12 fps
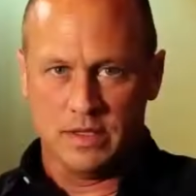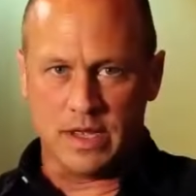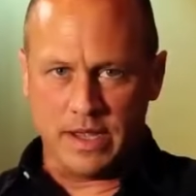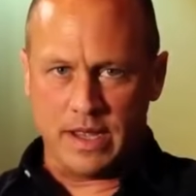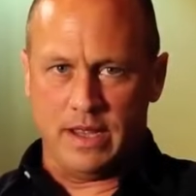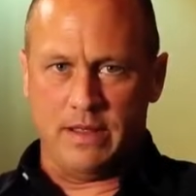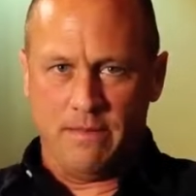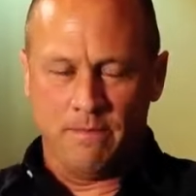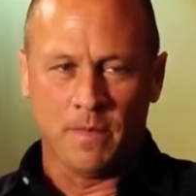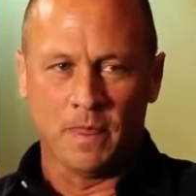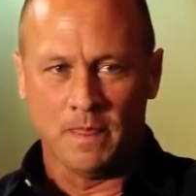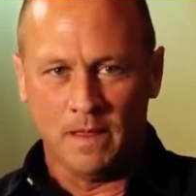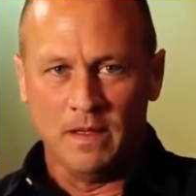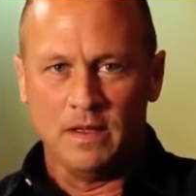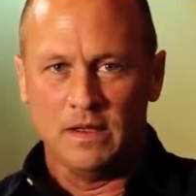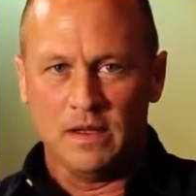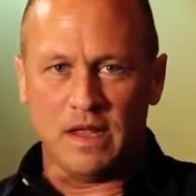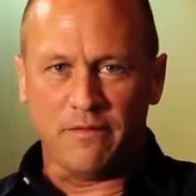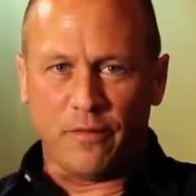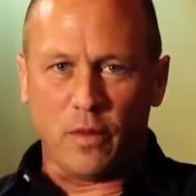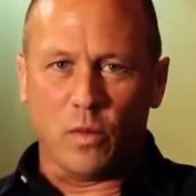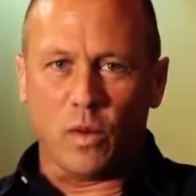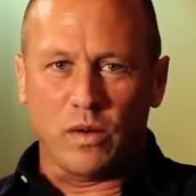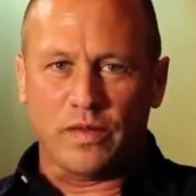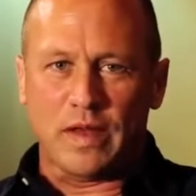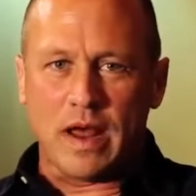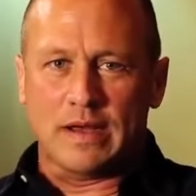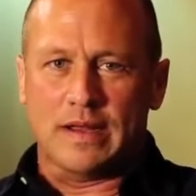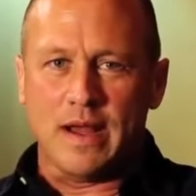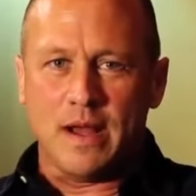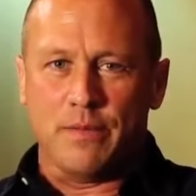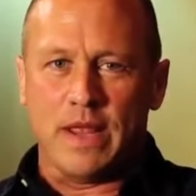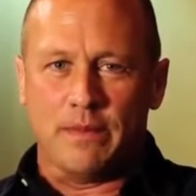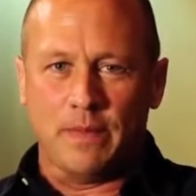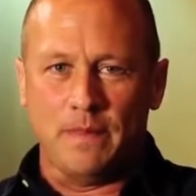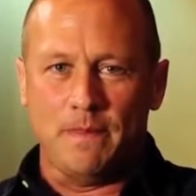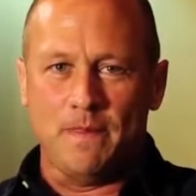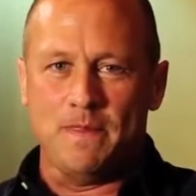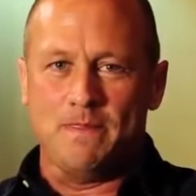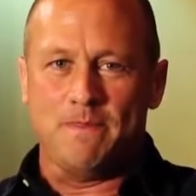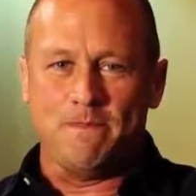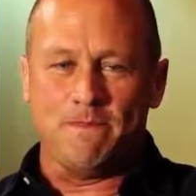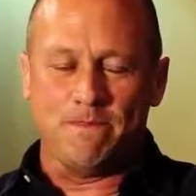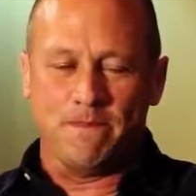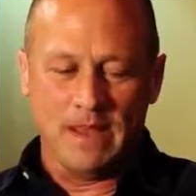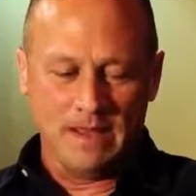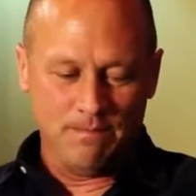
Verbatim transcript: Yeah, yeah. Infowars dot com, yeah.